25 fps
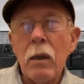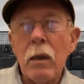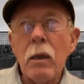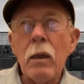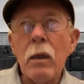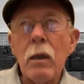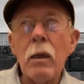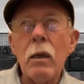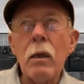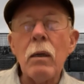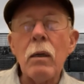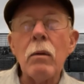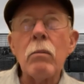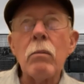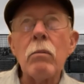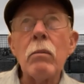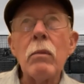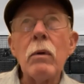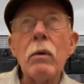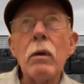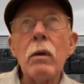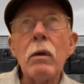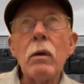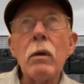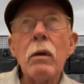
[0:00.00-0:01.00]

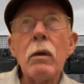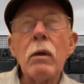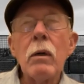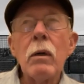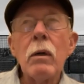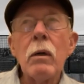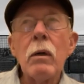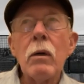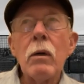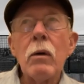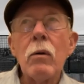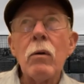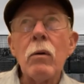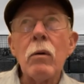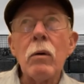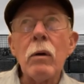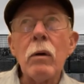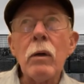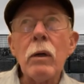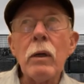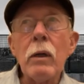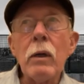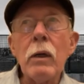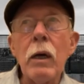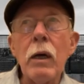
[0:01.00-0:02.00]
um,
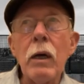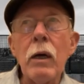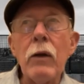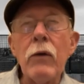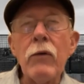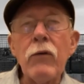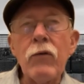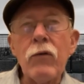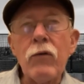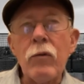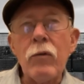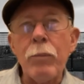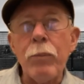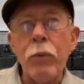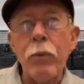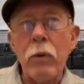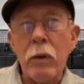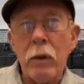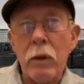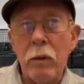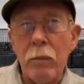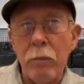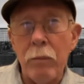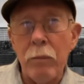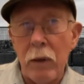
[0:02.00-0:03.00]
organized
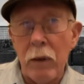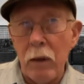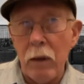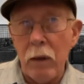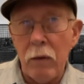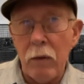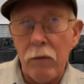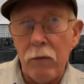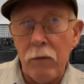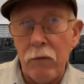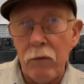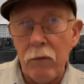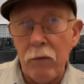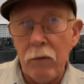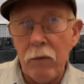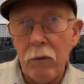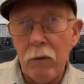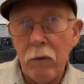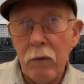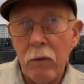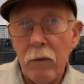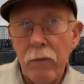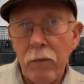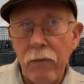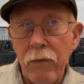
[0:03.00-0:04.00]
support committees
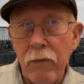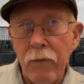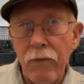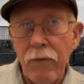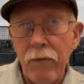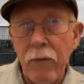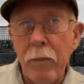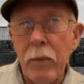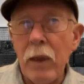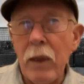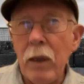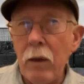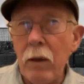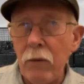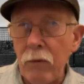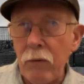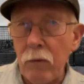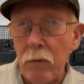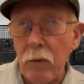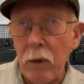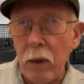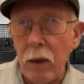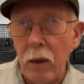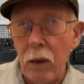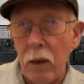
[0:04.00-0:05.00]
for Familias
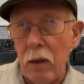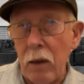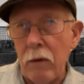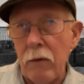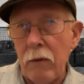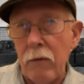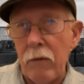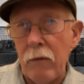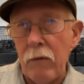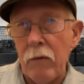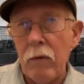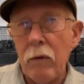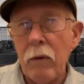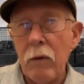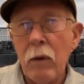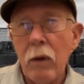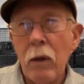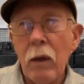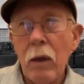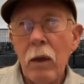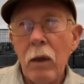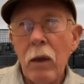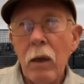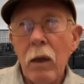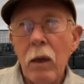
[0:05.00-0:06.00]
Unidas.
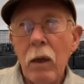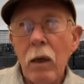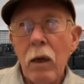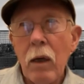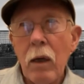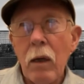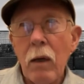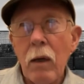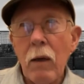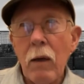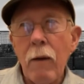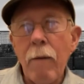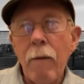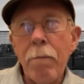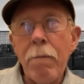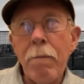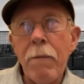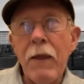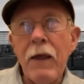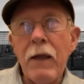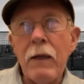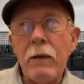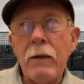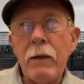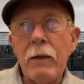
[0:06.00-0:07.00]
Um,
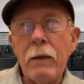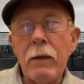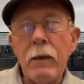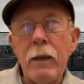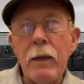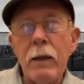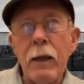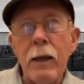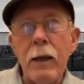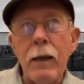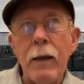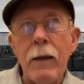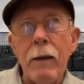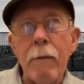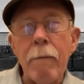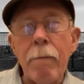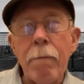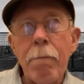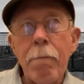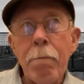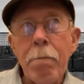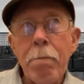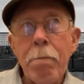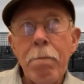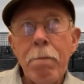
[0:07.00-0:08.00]
they did
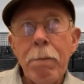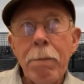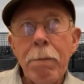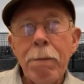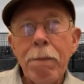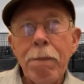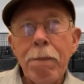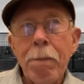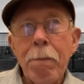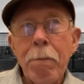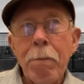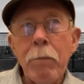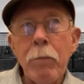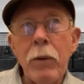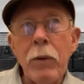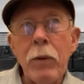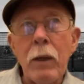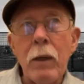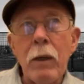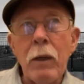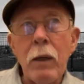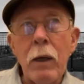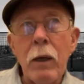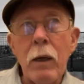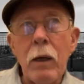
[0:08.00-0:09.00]
that
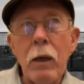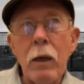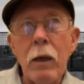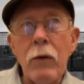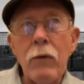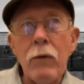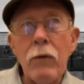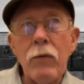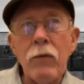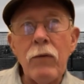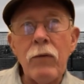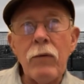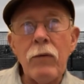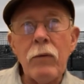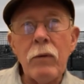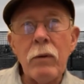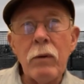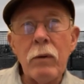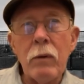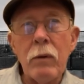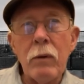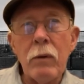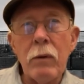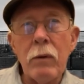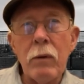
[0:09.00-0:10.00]

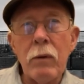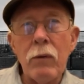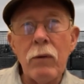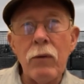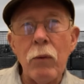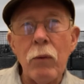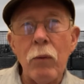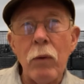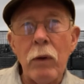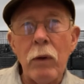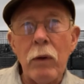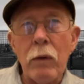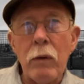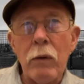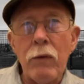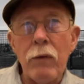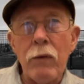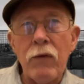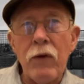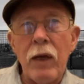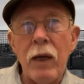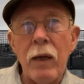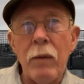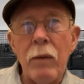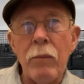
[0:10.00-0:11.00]
because the
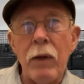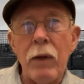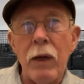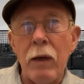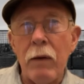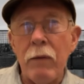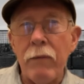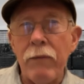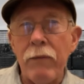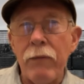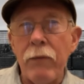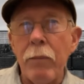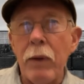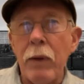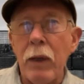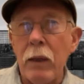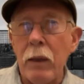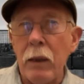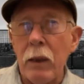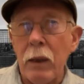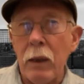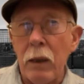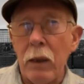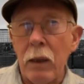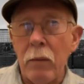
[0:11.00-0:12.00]
workers came down from
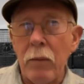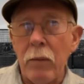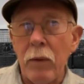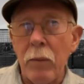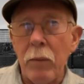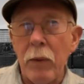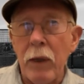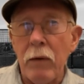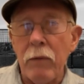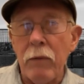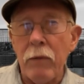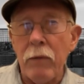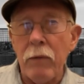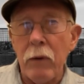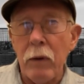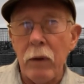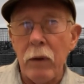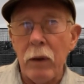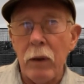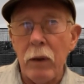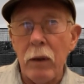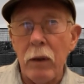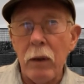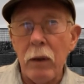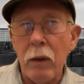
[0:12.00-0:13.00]
Bellingham and Mount
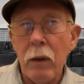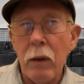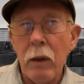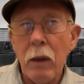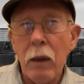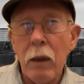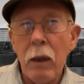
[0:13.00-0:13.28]
Vernon,